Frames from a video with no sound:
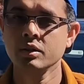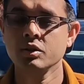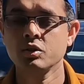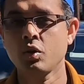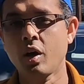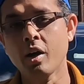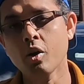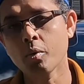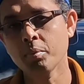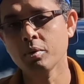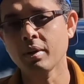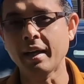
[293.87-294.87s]
so i
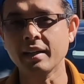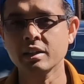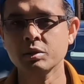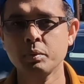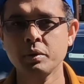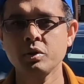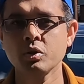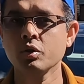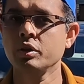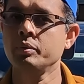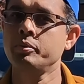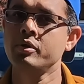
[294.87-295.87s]
hope you like this video
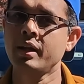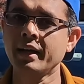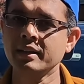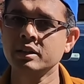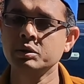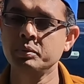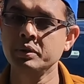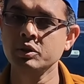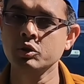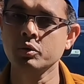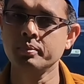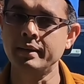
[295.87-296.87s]
if you like this
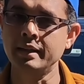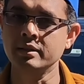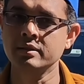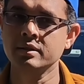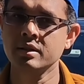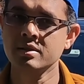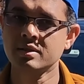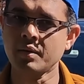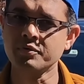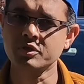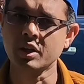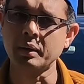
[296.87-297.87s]
video please
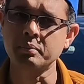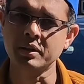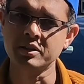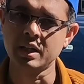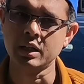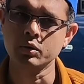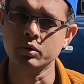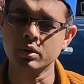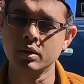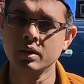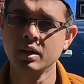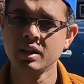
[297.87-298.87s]
subscribe my channel
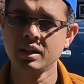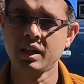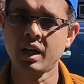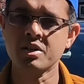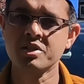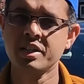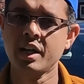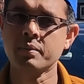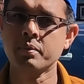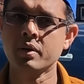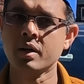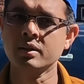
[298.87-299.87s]
and share
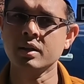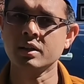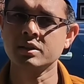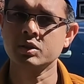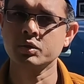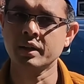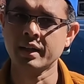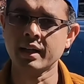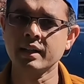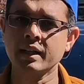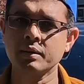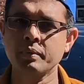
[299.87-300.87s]
for others so they
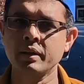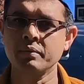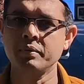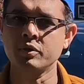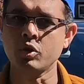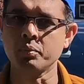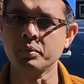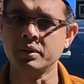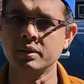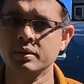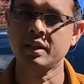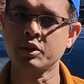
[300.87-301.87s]
can get benefit of it.
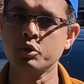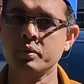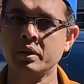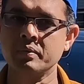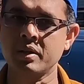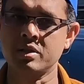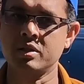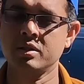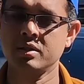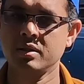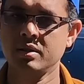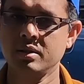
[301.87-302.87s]
Thank you very
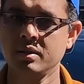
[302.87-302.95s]
much.